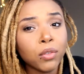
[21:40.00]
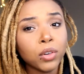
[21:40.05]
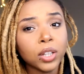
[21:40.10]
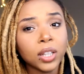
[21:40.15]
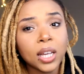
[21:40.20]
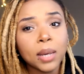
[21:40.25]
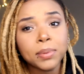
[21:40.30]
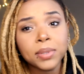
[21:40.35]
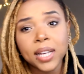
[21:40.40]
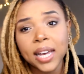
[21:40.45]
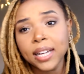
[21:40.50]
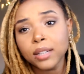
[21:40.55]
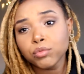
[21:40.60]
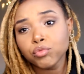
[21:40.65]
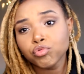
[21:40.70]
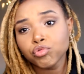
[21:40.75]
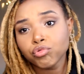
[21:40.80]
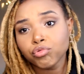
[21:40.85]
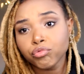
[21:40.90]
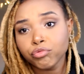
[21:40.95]
With lips, like,
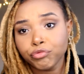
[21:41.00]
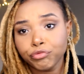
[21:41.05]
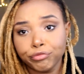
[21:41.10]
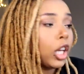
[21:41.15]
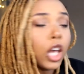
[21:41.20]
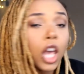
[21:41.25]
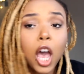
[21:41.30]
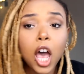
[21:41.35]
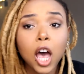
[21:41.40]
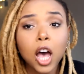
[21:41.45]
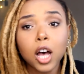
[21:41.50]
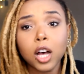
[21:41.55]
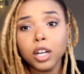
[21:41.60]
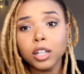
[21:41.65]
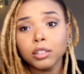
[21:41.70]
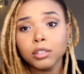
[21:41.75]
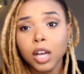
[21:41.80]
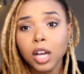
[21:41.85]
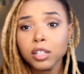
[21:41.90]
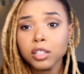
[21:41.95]
yeah,
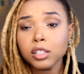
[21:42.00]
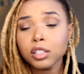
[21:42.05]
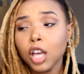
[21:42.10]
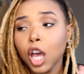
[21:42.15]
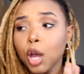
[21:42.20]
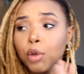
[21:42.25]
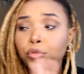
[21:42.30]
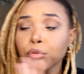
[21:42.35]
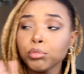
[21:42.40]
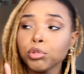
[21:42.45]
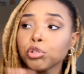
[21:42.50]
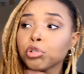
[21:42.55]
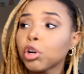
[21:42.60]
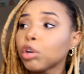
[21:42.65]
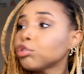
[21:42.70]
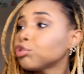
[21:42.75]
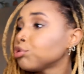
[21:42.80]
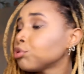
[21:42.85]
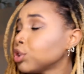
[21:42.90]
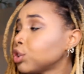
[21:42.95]
I just came from the
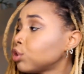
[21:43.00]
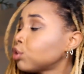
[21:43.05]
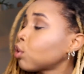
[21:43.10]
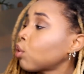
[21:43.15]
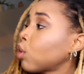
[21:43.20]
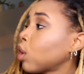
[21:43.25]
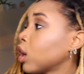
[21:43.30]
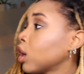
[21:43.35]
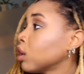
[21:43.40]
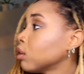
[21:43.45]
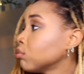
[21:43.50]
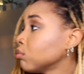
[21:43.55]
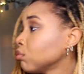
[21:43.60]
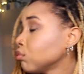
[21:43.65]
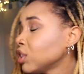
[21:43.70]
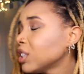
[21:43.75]
grocery store.